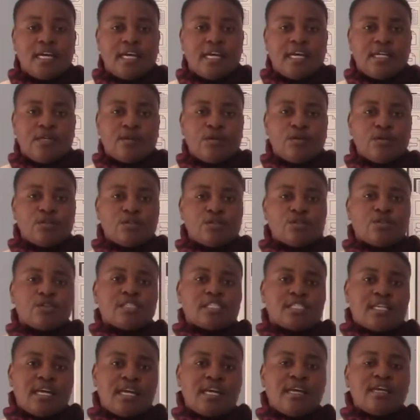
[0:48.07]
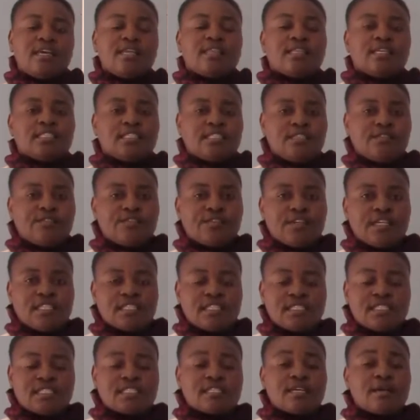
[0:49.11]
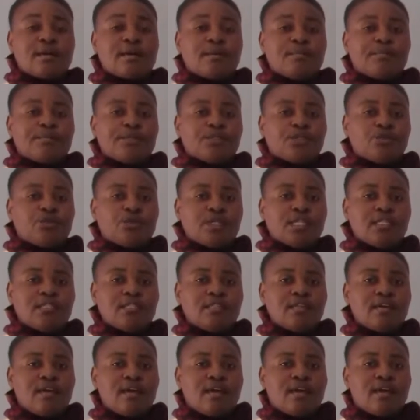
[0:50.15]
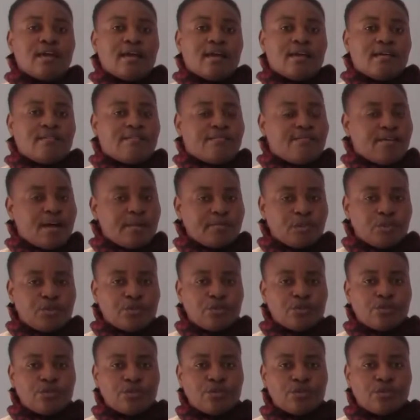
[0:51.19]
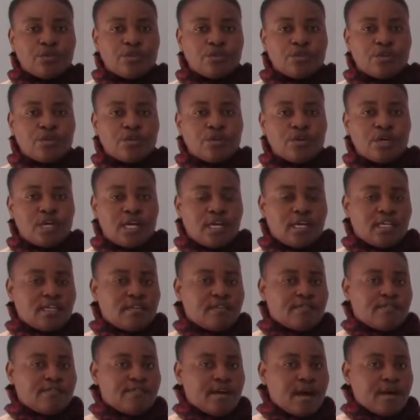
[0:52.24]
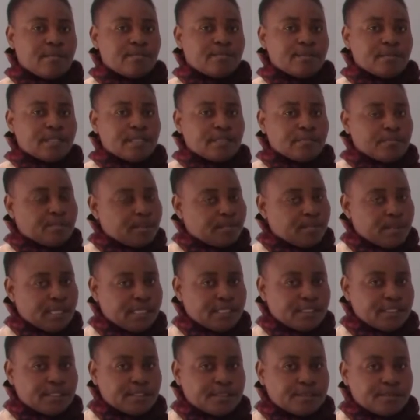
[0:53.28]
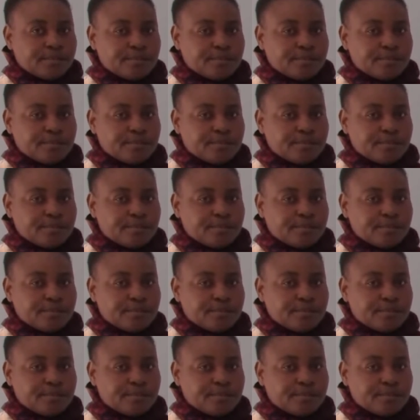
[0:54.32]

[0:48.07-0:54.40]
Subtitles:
and also say the difference between a farm tool and a farm implement.